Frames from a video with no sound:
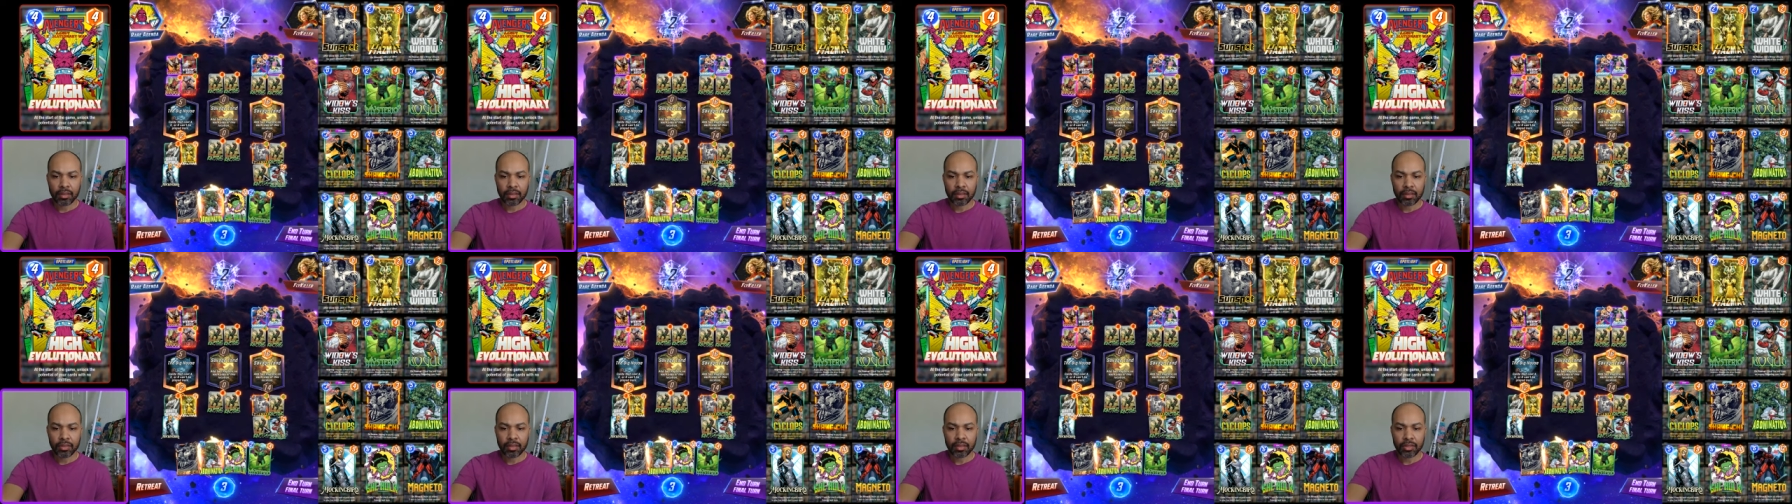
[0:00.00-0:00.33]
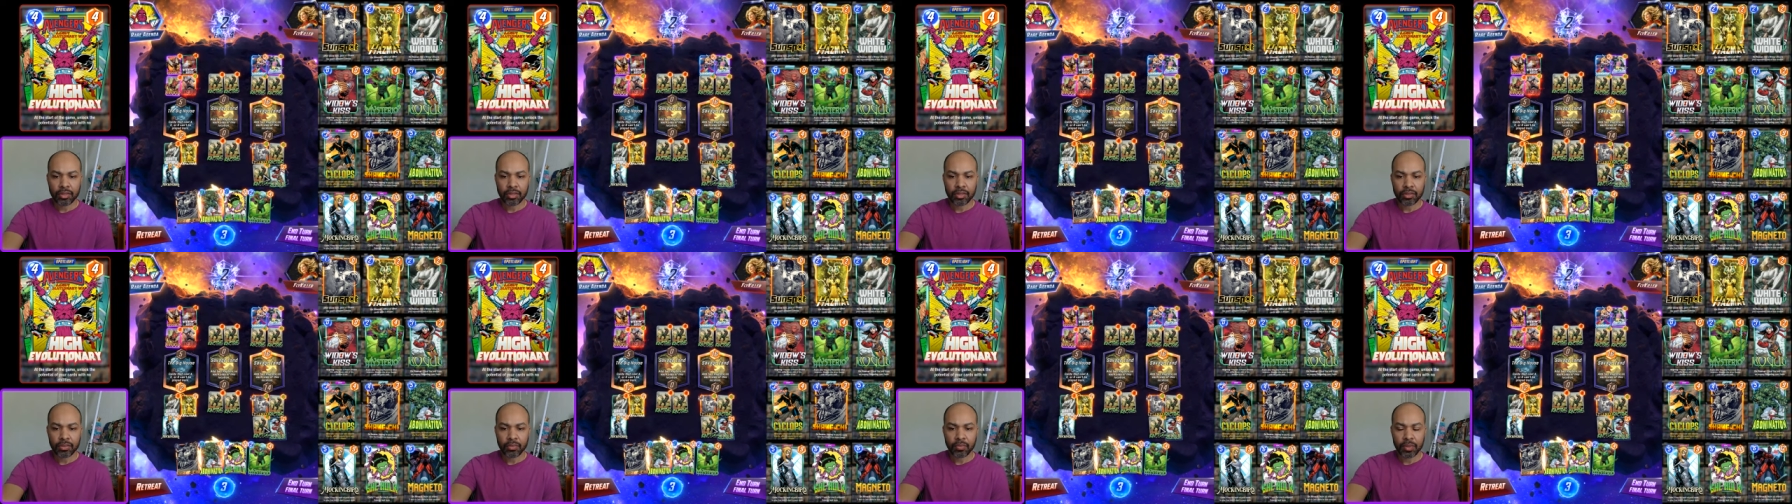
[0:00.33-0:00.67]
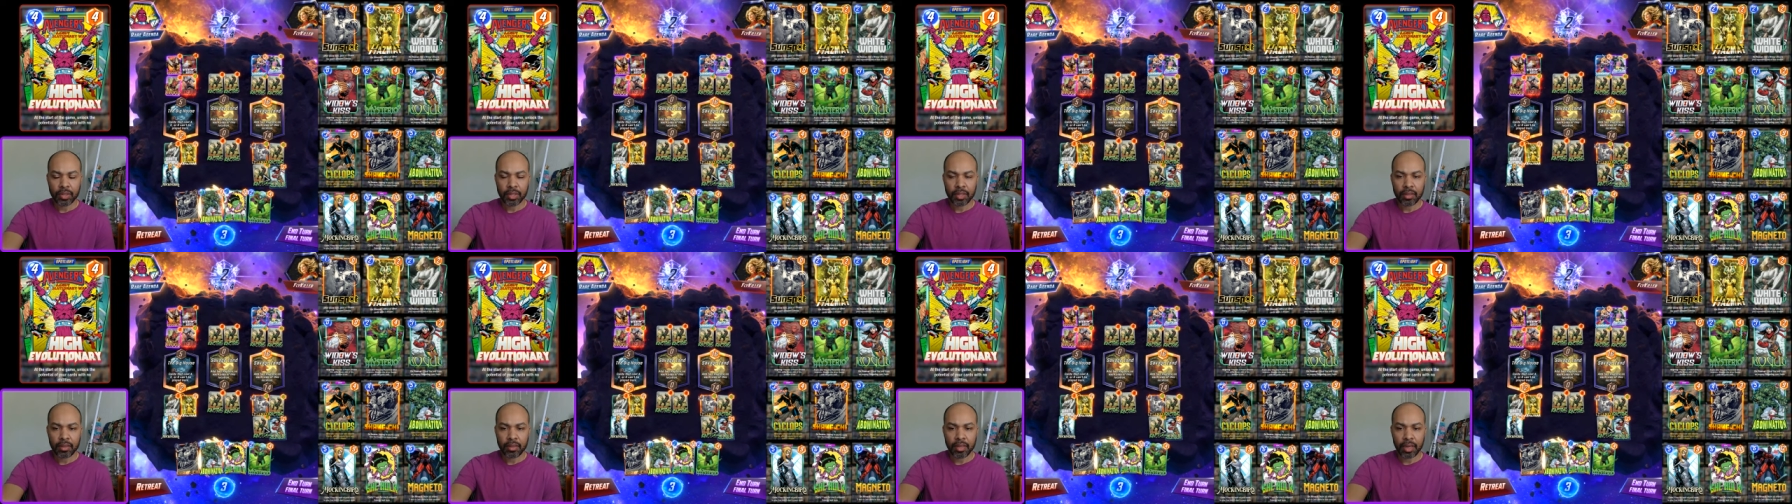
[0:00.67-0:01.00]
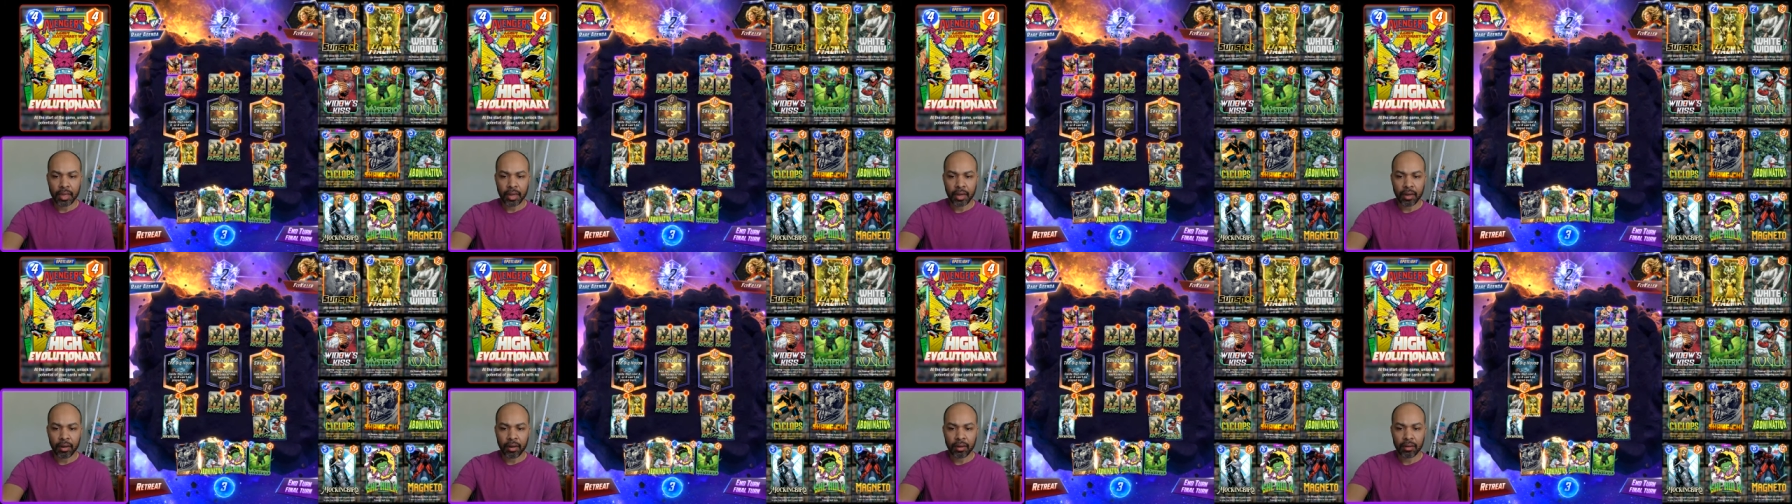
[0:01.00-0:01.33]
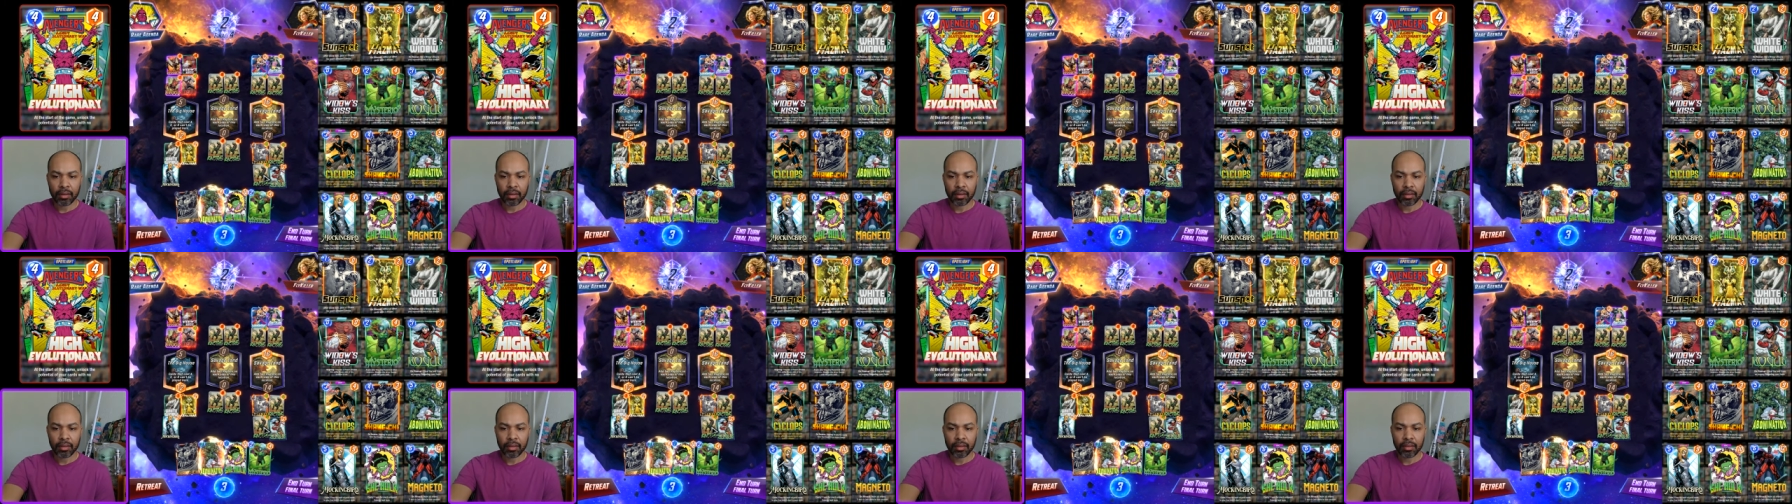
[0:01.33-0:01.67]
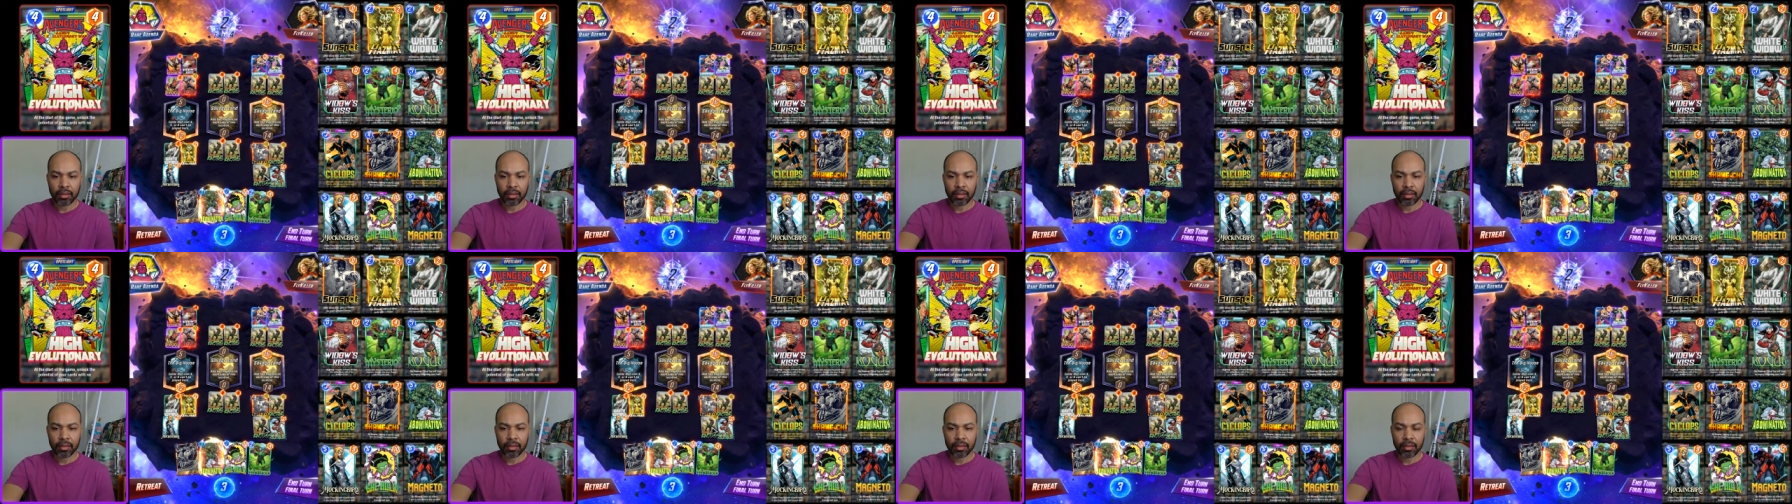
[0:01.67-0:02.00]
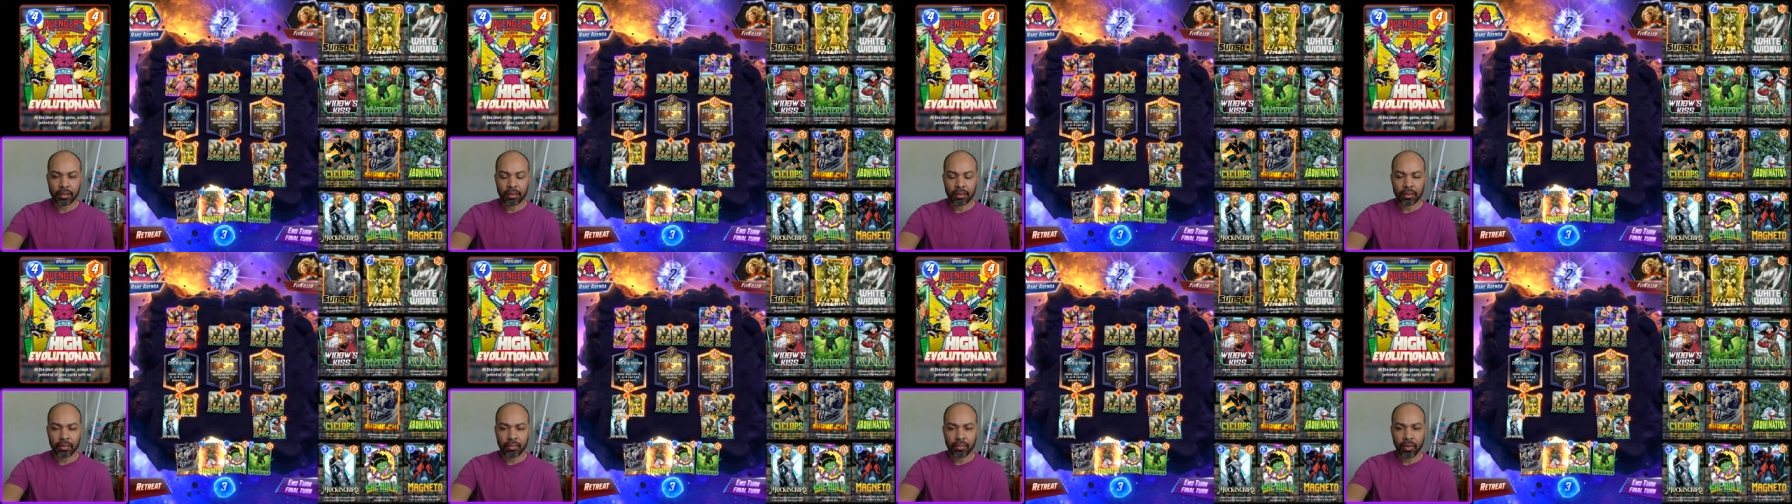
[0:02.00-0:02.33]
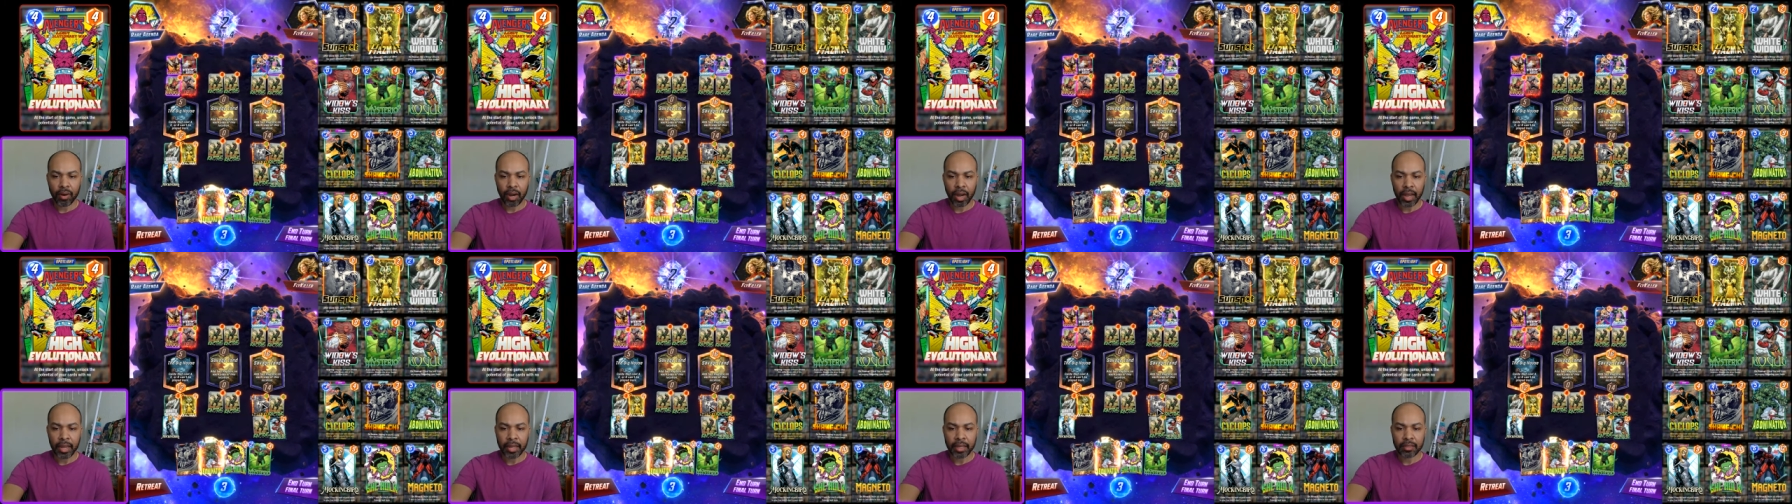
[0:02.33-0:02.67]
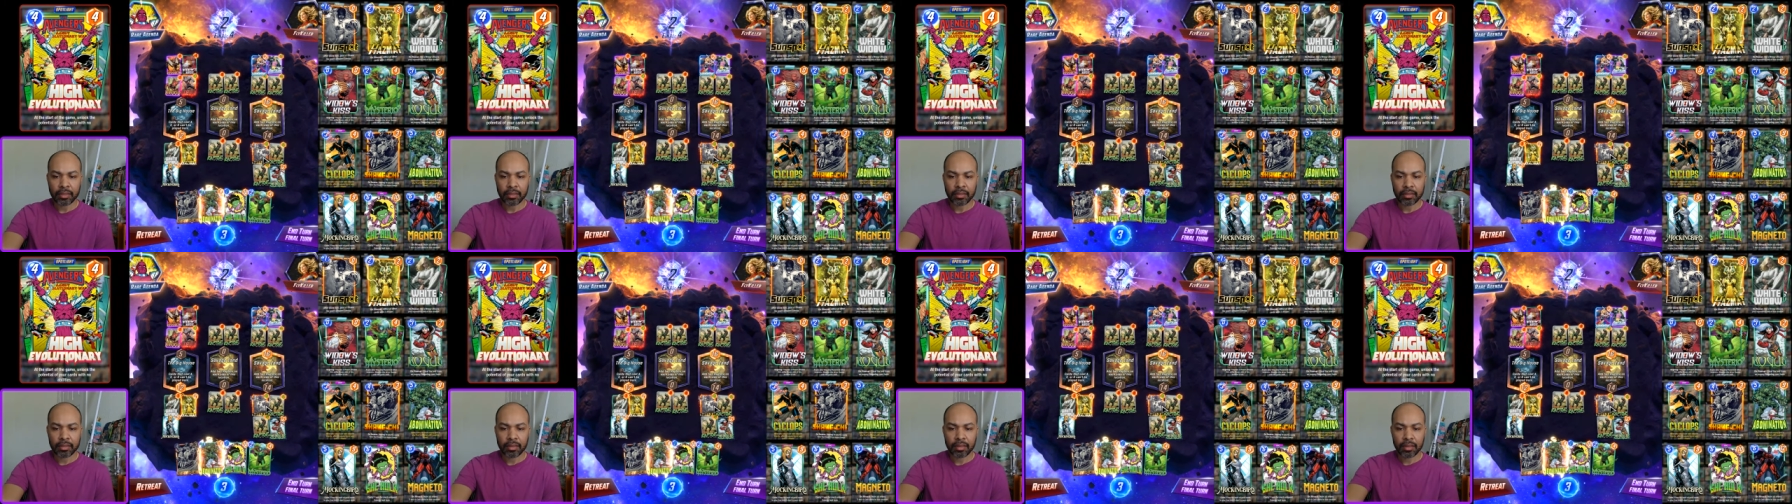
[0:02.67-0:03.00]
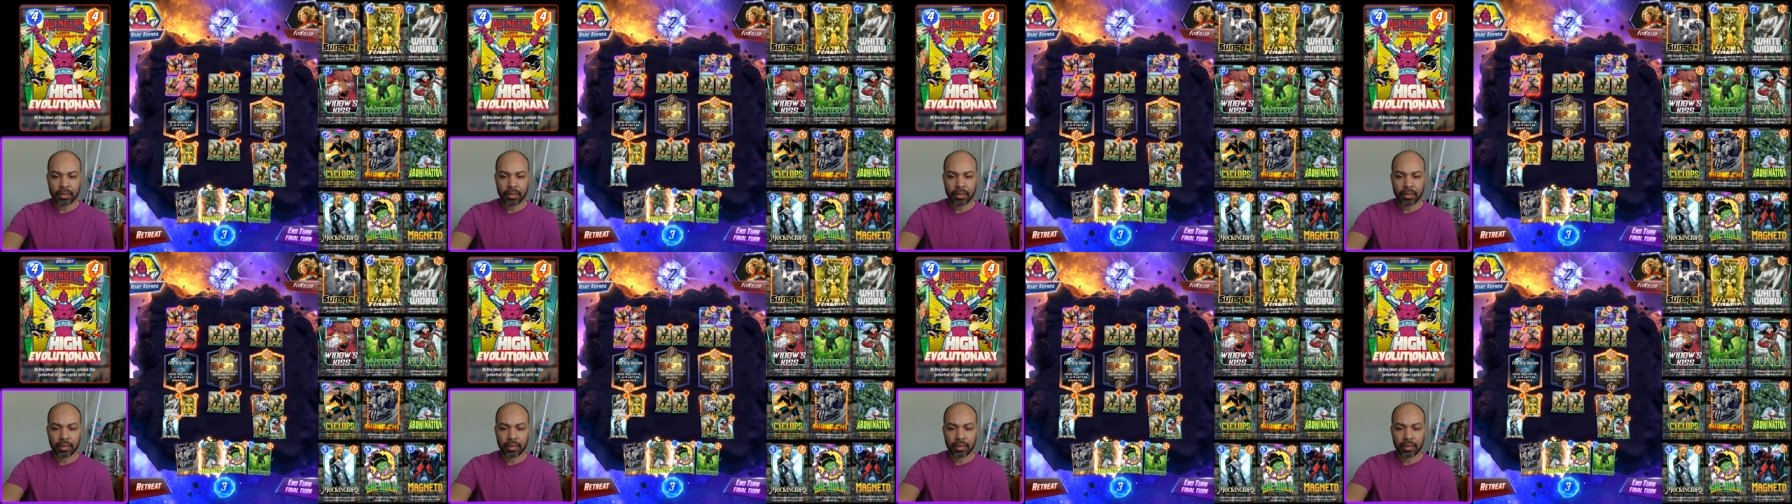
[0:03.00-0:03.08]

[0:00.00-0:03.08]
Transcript: This should win there. Right.